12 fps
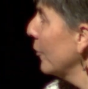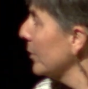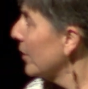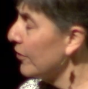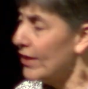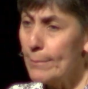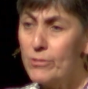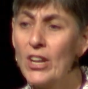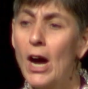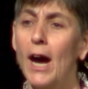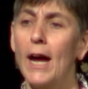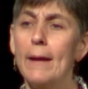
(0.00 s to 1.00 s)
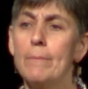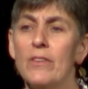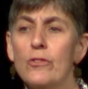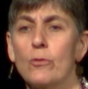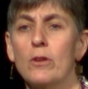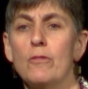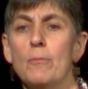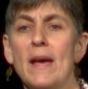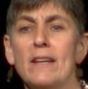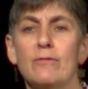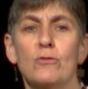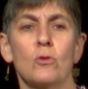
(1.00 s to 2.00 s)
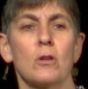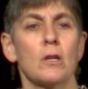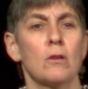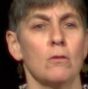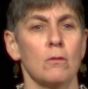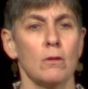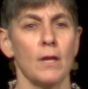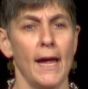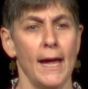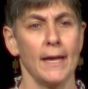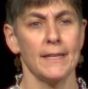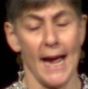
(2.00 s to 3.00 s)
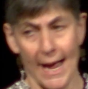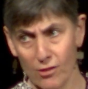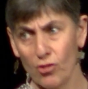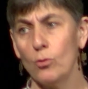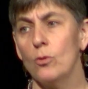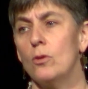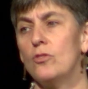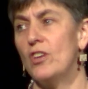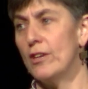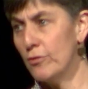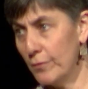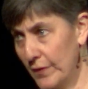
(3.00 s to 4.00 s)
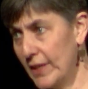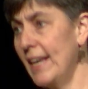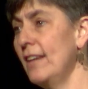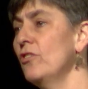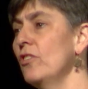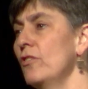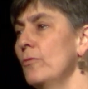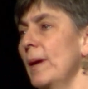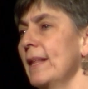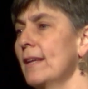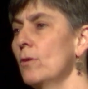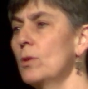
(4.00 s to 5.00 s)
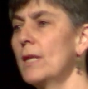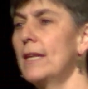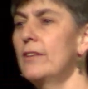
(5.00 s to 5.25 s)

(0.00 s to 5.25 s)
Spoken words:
at the same time the sort of metaphorical and actual gentrification of bilingual ed.